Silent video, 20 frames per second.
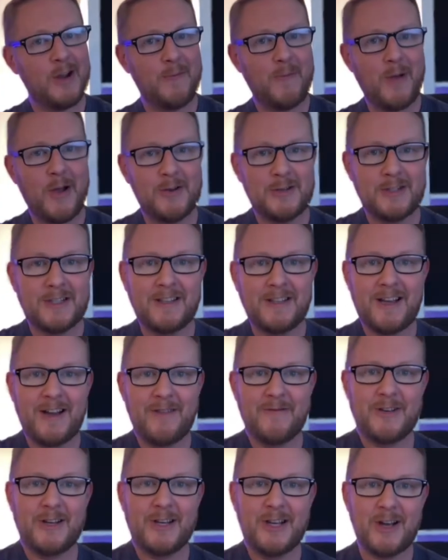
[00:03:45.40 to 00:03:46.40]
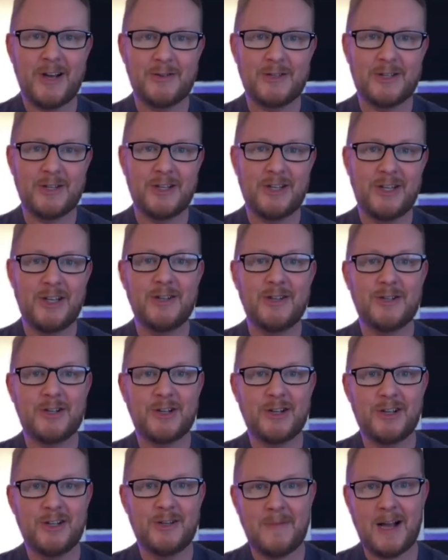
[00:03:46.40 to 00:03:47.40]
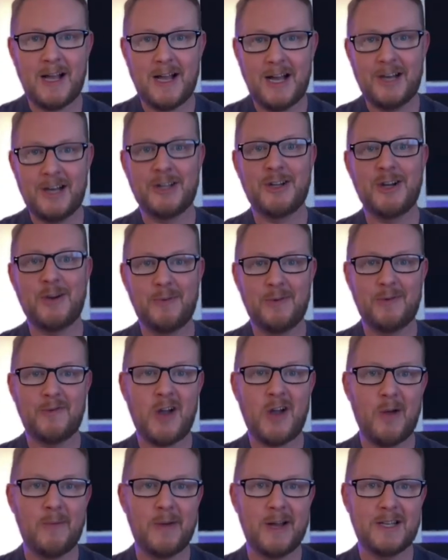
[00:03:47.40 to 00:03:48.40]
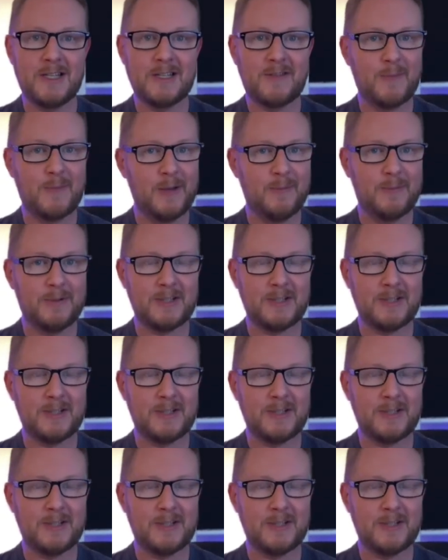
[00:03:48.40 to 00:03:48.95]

I posted that video to YouTube, I had a couple of comments, people